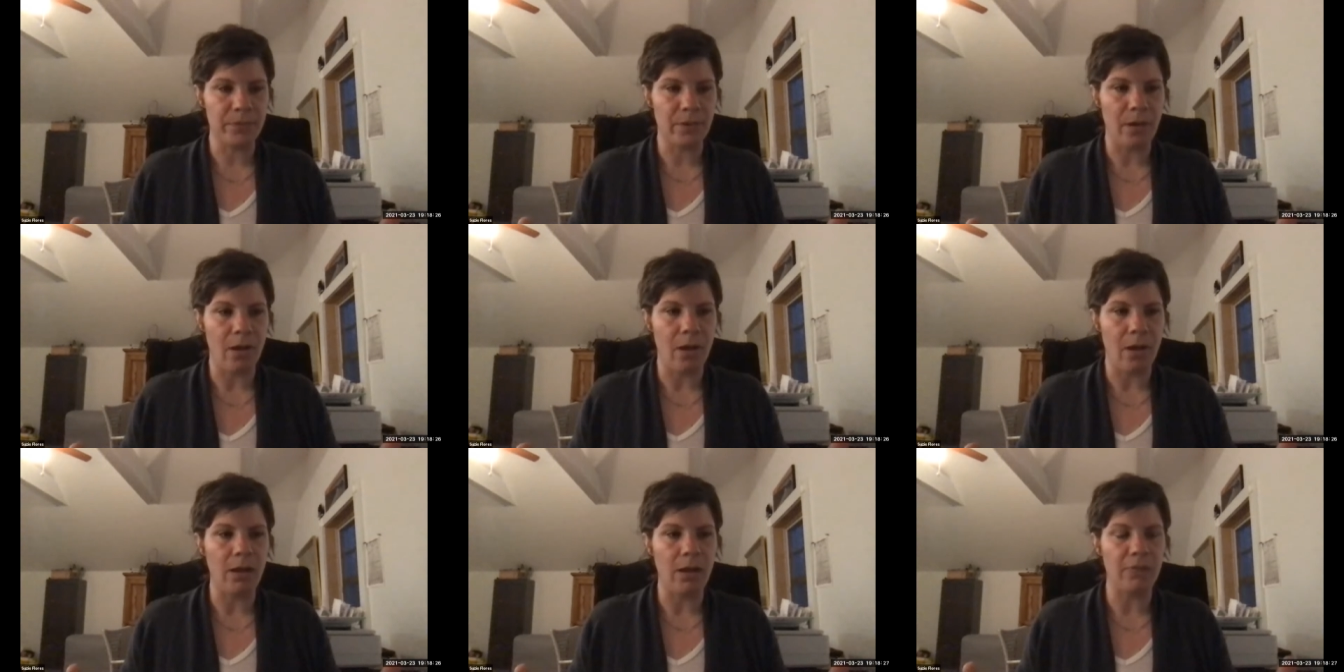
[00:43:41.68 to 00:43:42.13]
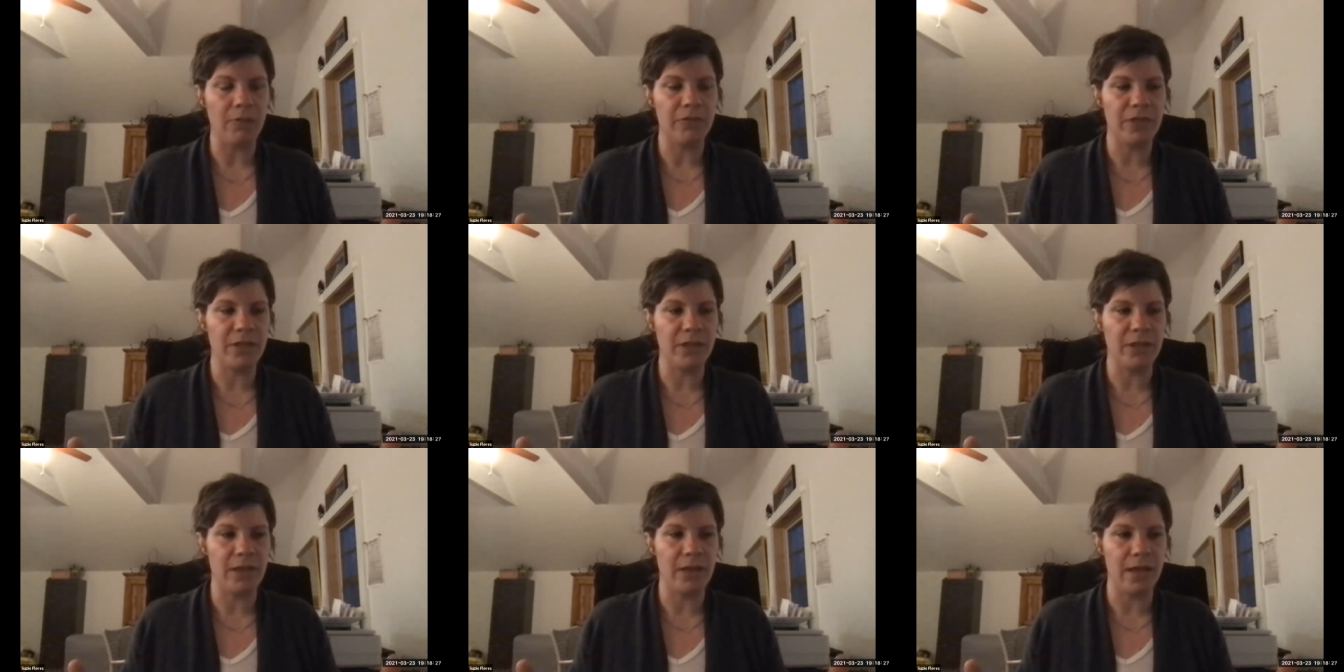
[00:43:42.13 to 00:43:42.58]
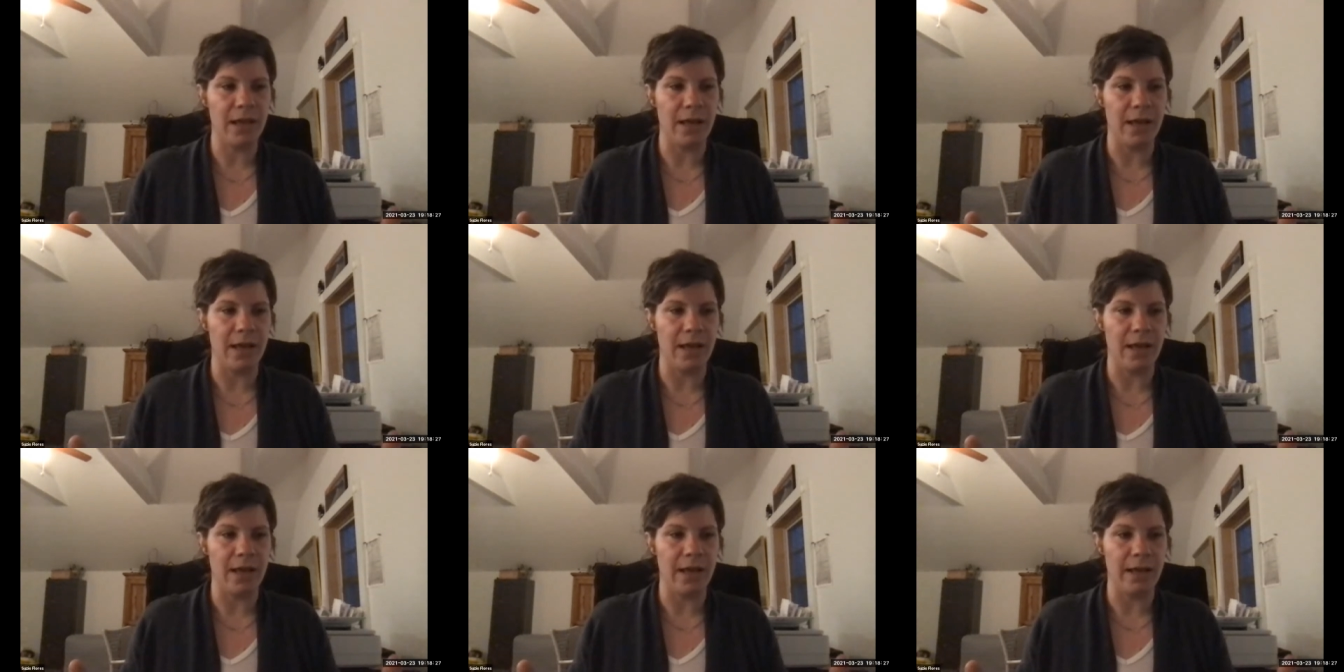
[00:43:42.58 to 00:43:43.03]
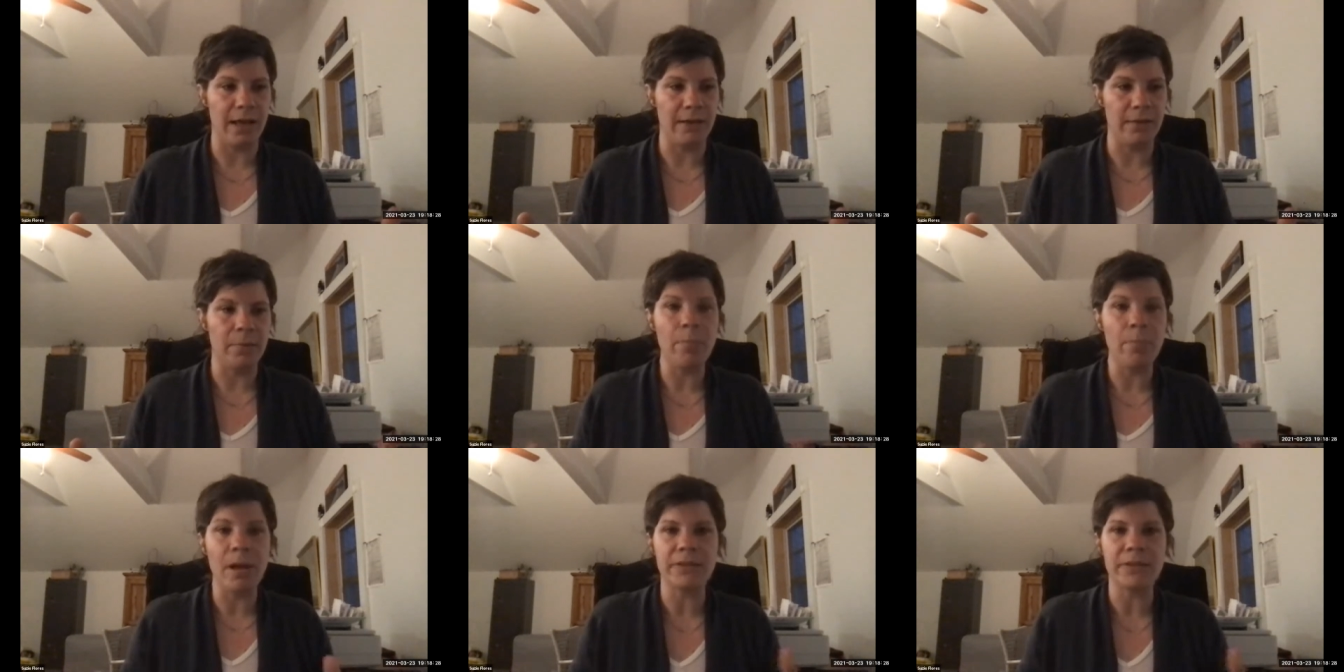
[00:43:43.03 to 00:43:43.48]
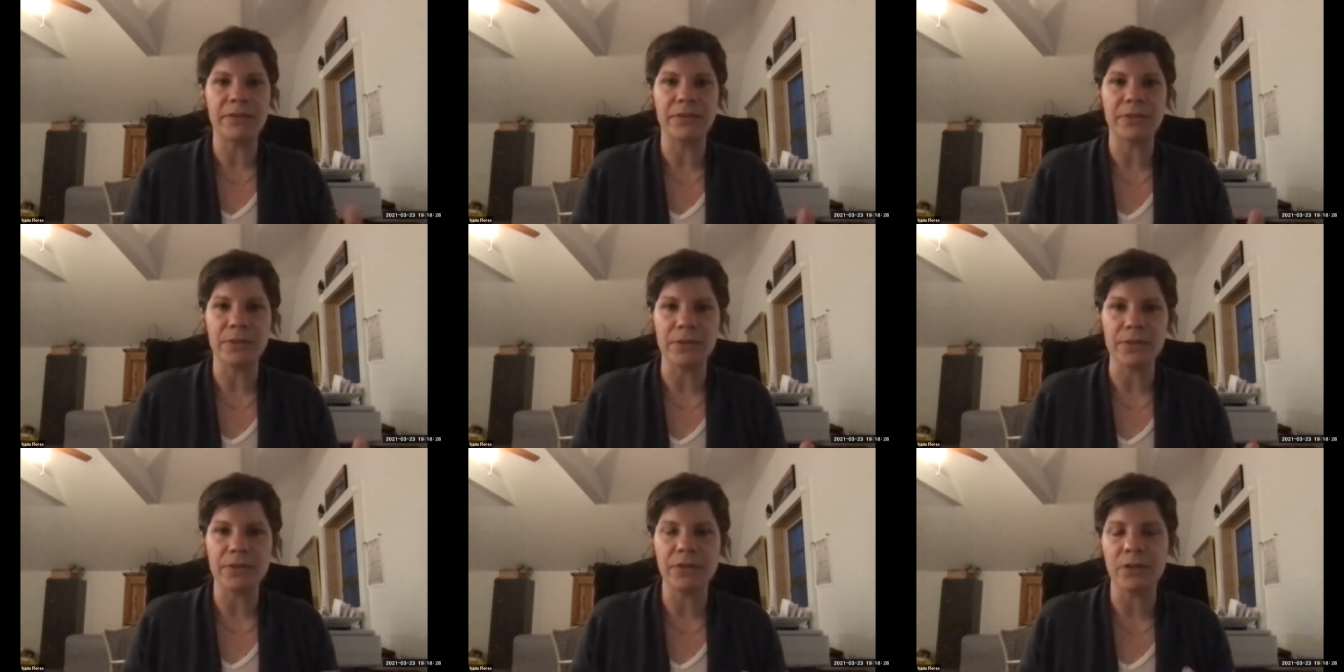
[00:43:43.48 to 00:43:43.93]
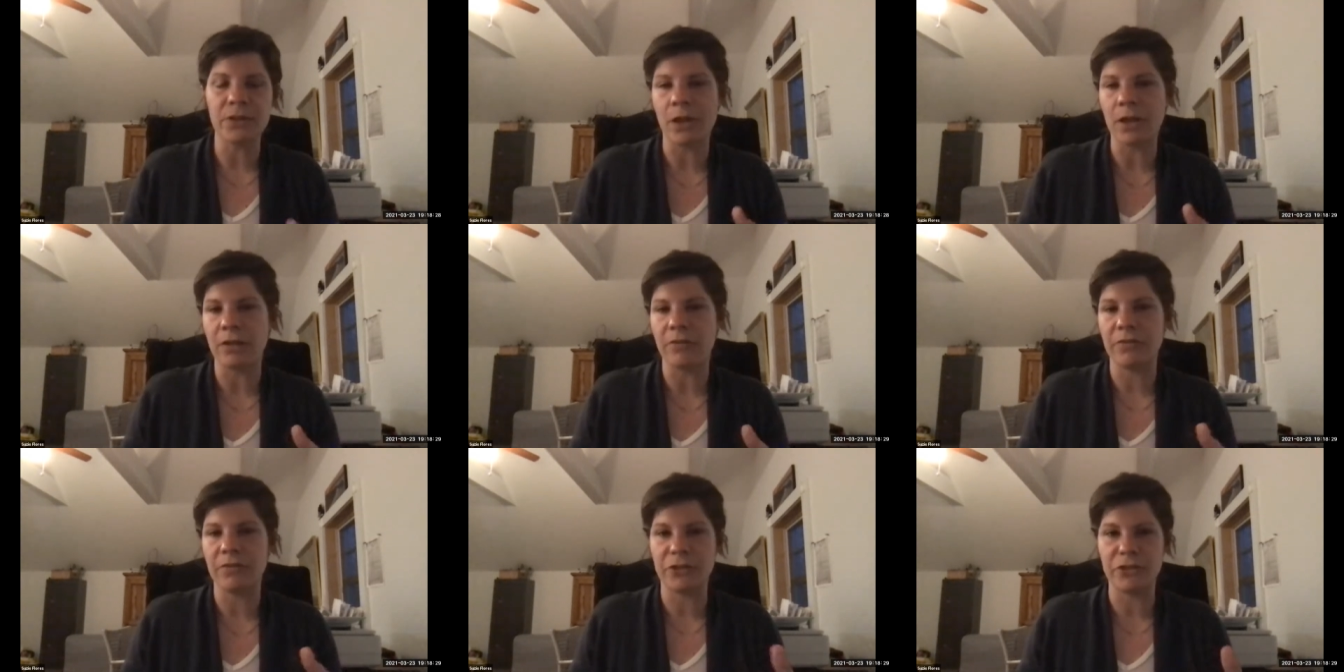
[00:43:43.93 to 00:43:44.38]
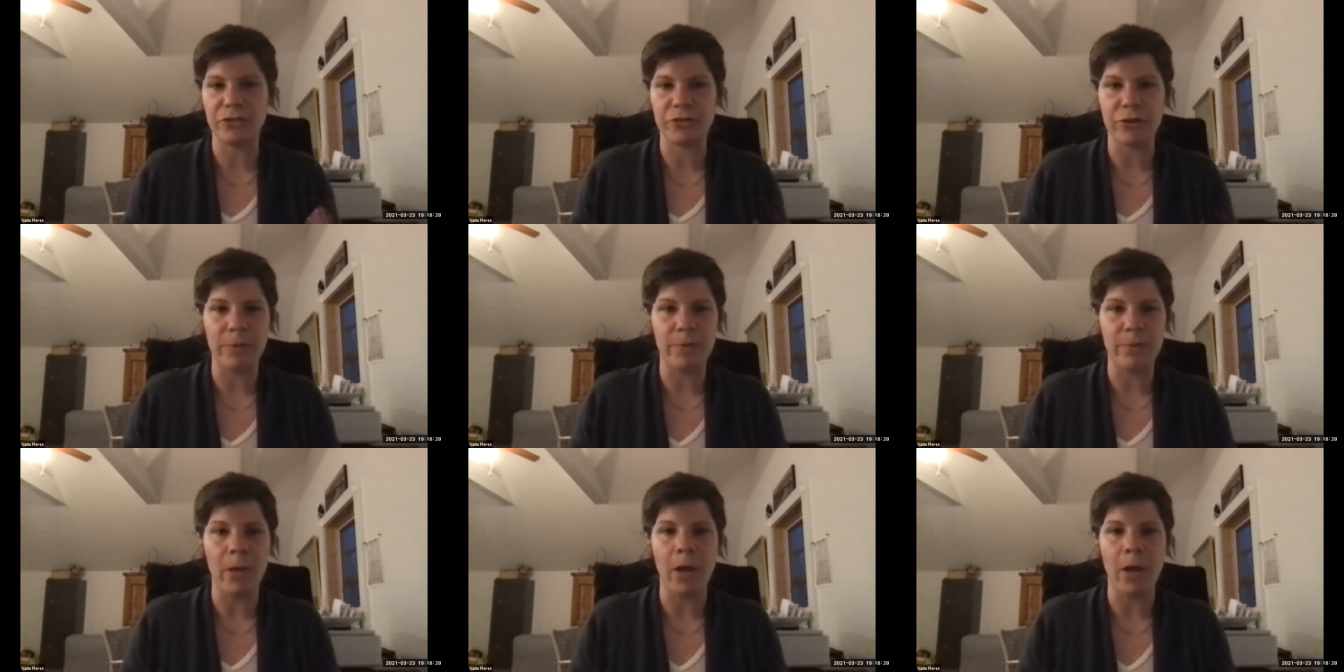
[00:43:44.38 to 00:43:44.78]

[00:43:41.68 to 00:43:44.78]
all of the uh, mussels and all of the shrimp